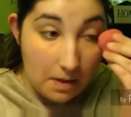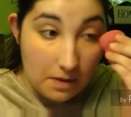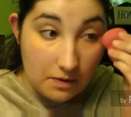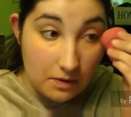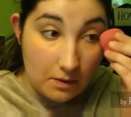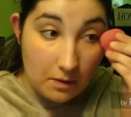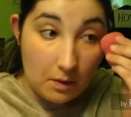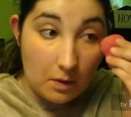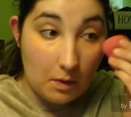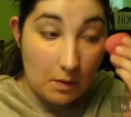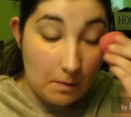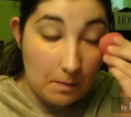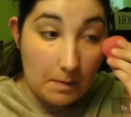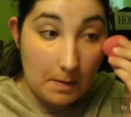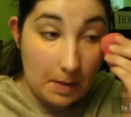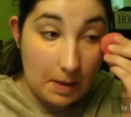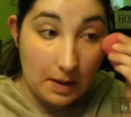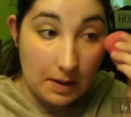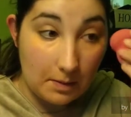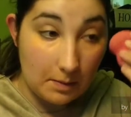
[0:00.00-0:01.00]
So
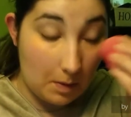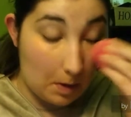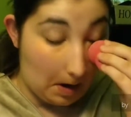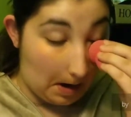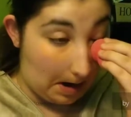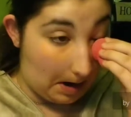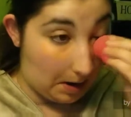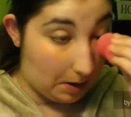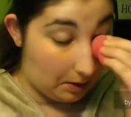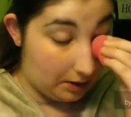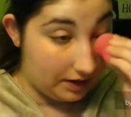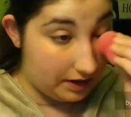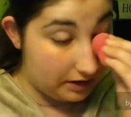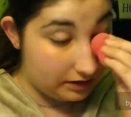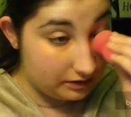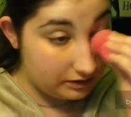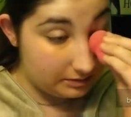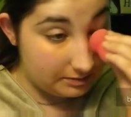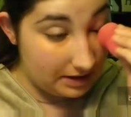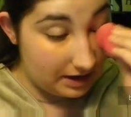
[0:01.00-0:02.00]
hopefully I won't get
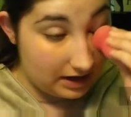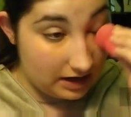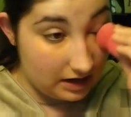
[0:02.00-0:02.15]
green under my